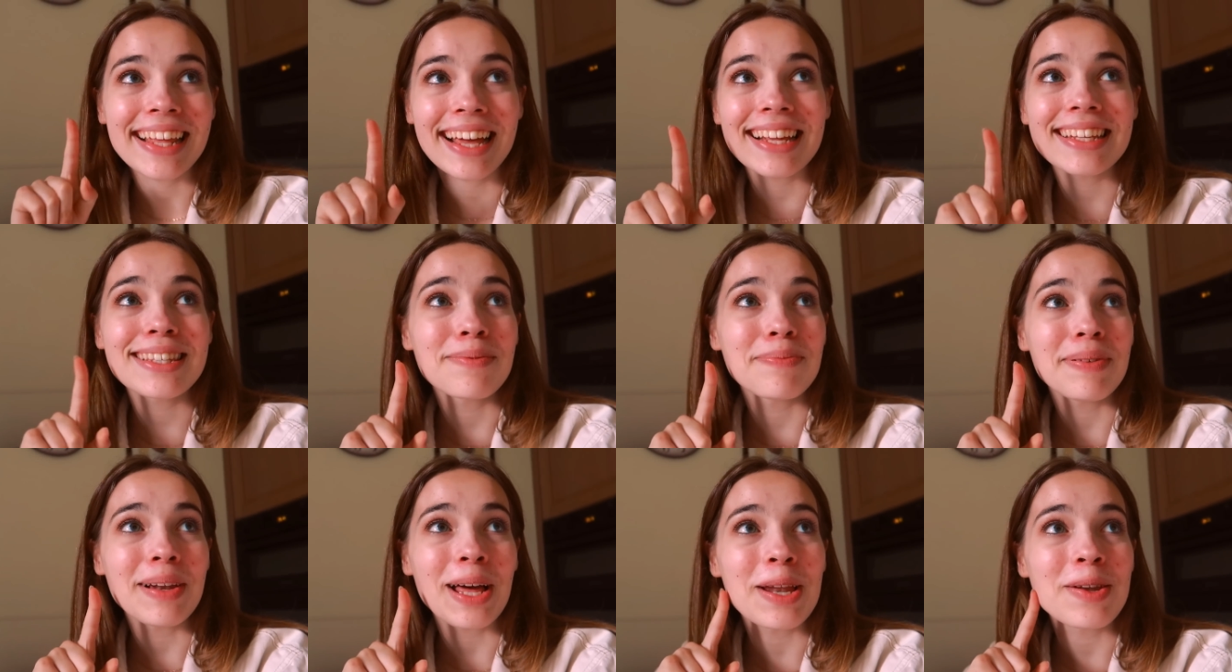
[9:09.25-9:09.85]
That's
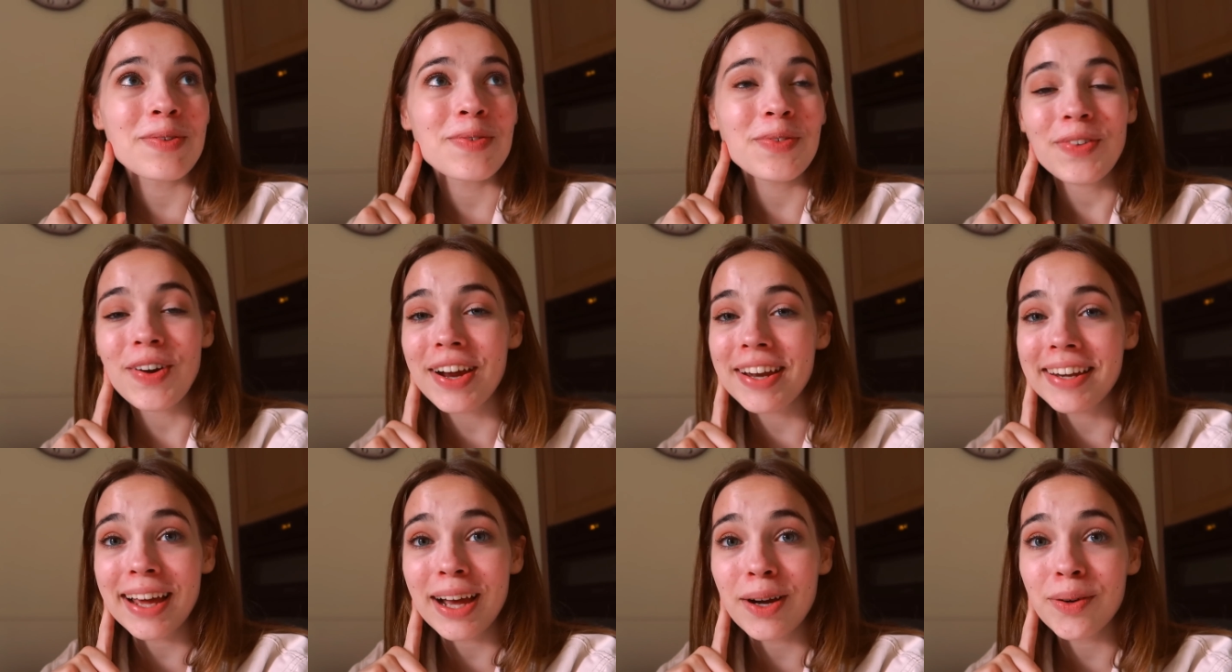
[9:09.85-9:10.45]
the plan
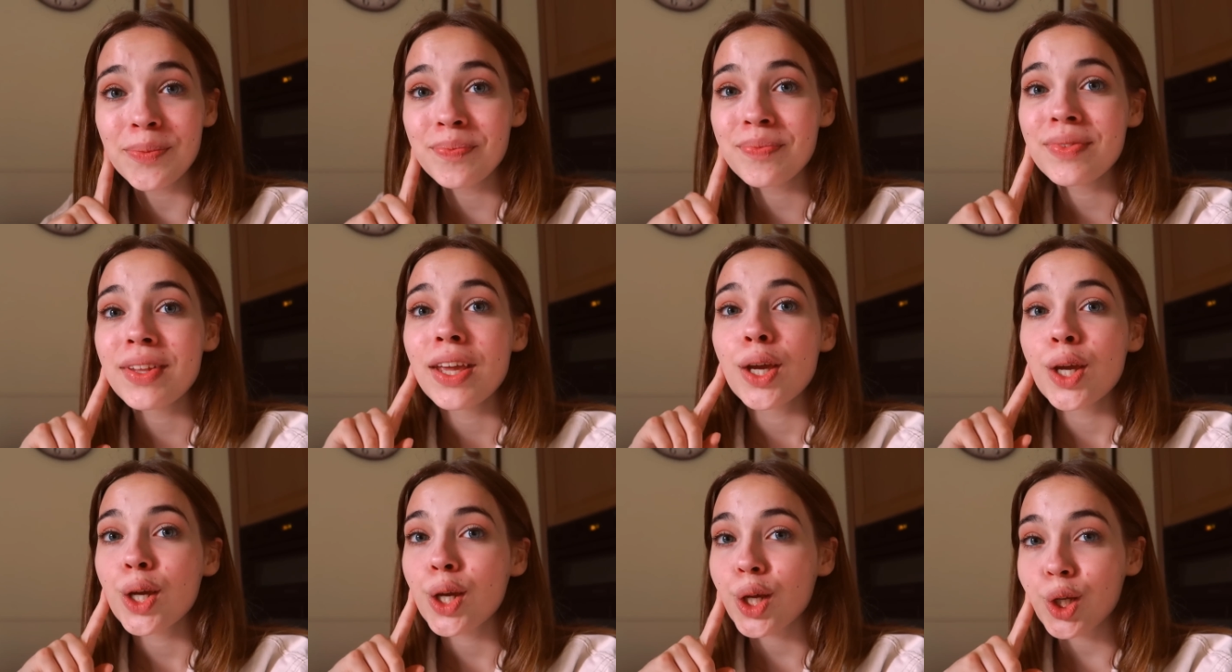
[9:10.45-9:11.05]
right now.
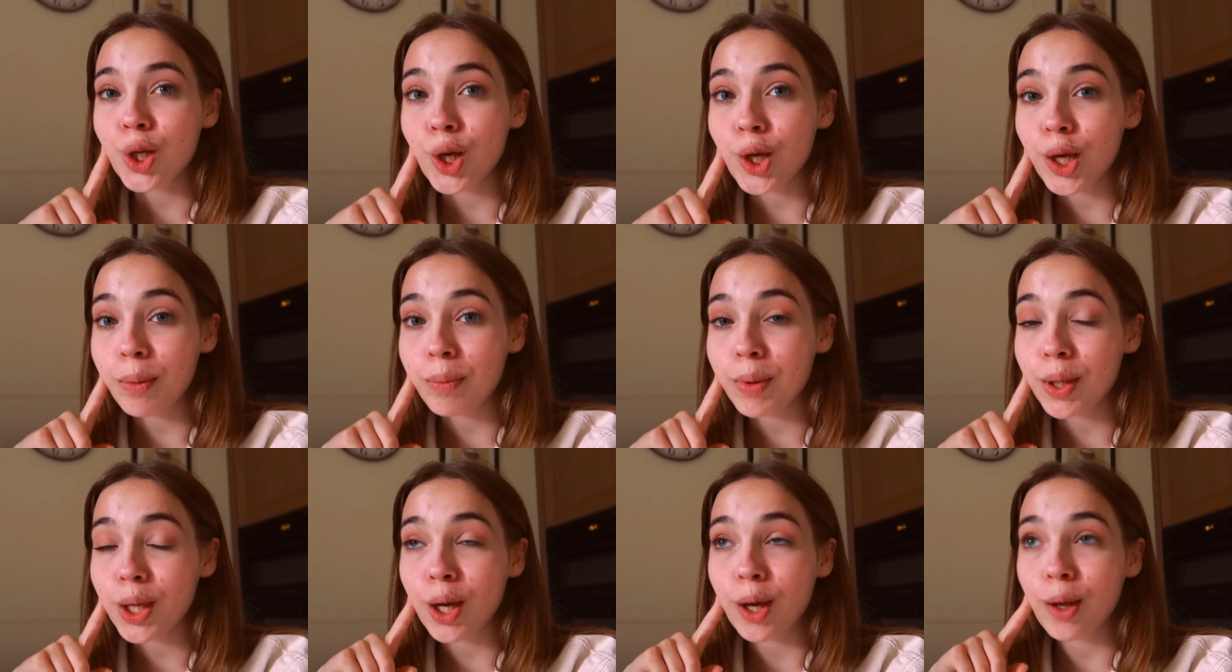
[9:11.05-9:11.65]
Gonna go
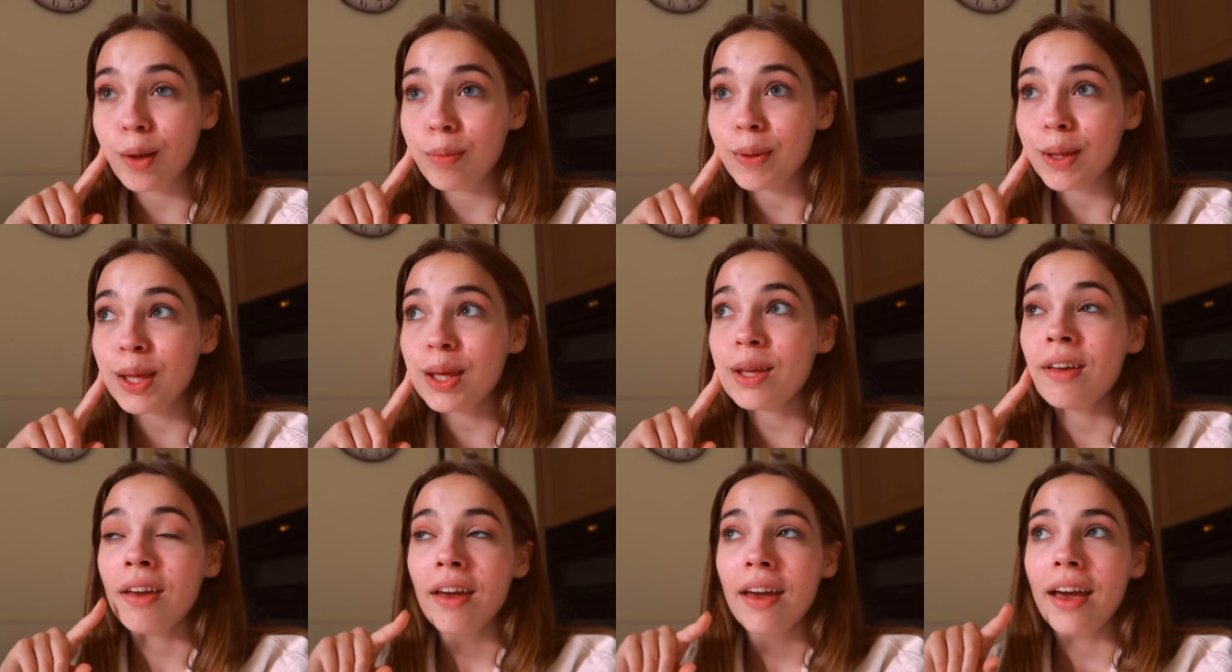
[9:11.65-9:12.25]
get my
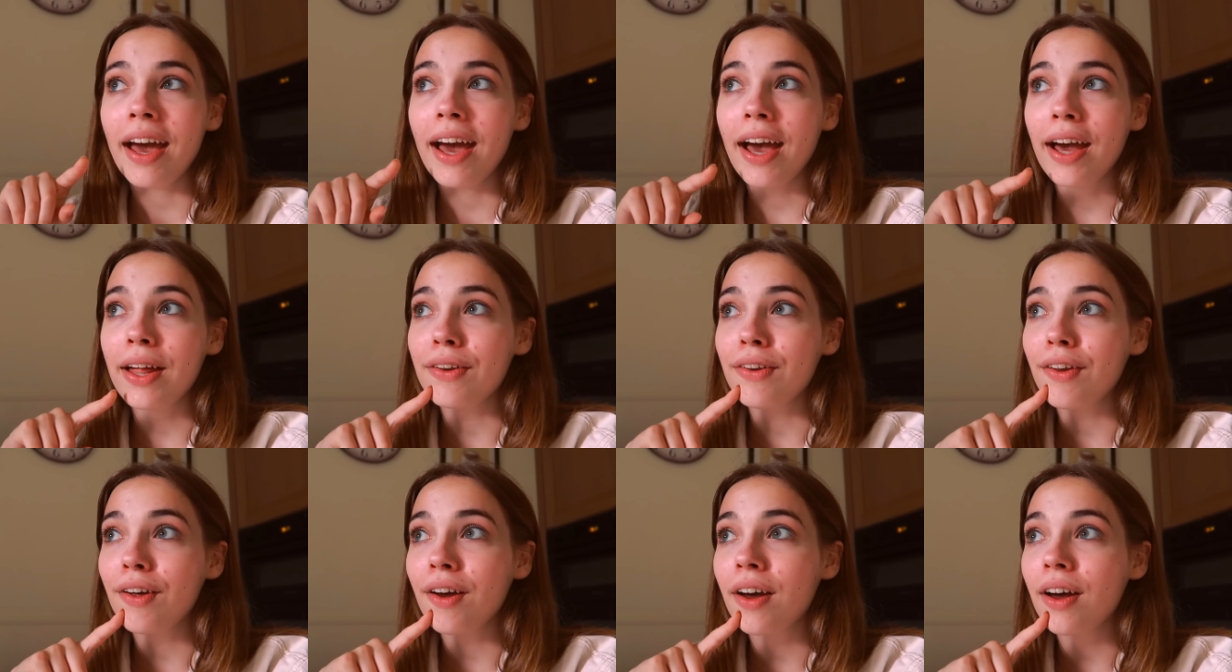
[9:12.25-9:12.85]
carpet,
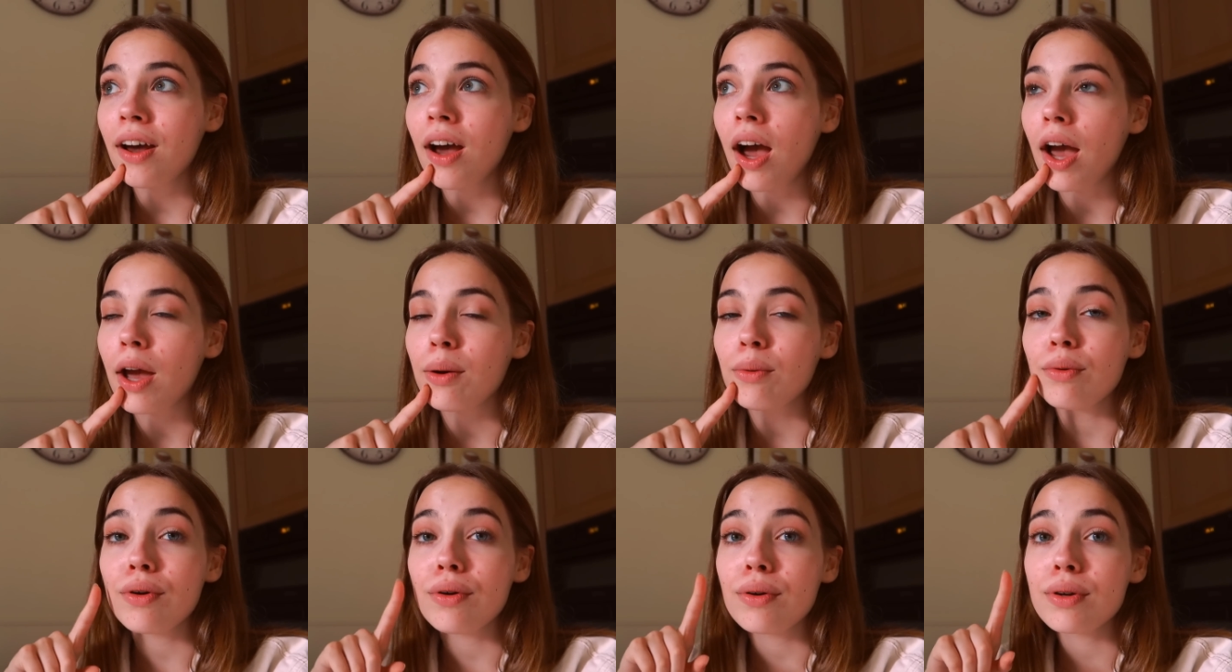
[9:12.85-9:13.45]
and
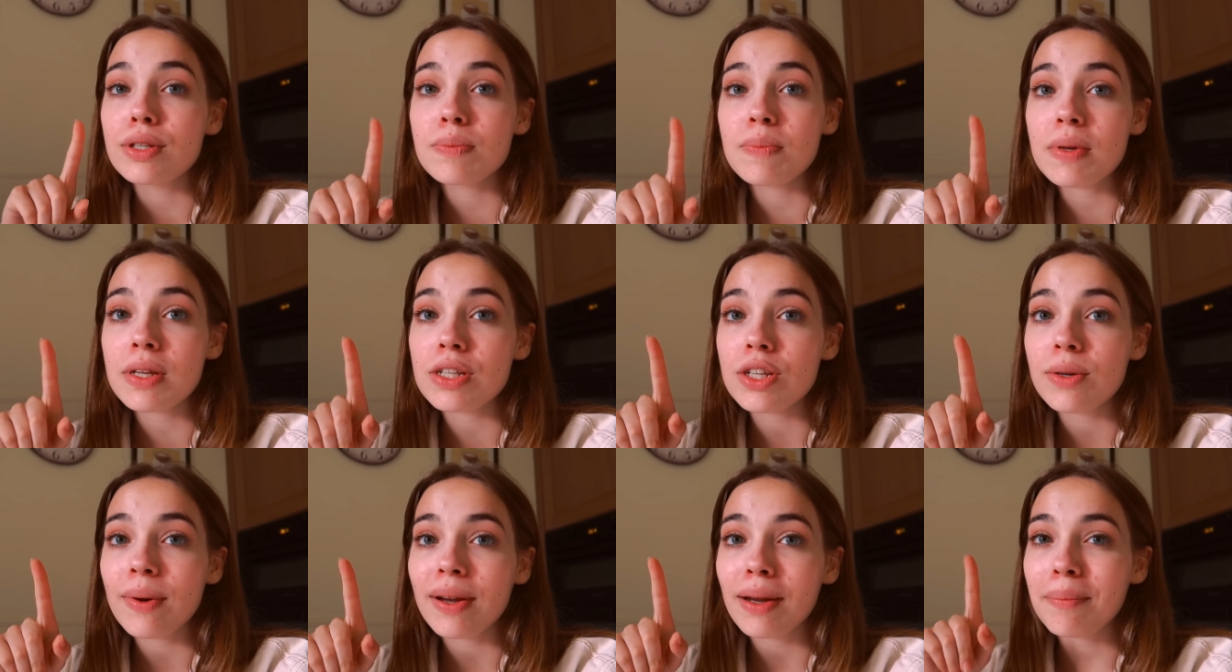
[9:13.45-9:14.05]
I will
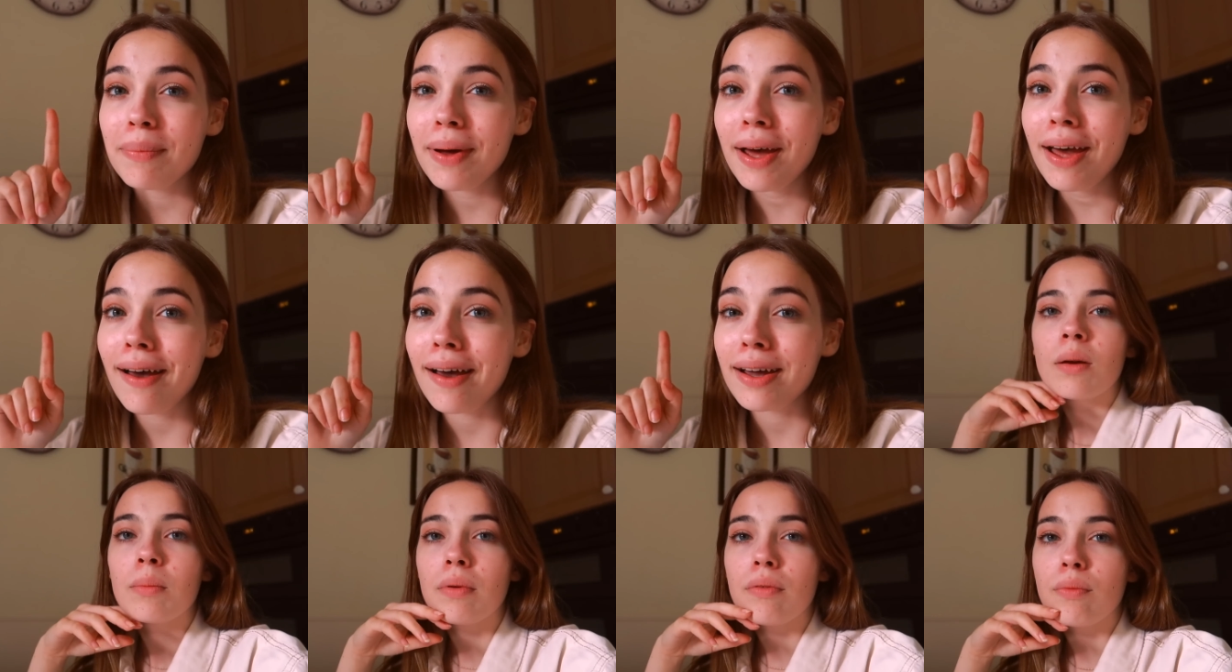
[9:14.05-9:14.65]
speak to you when I'm back.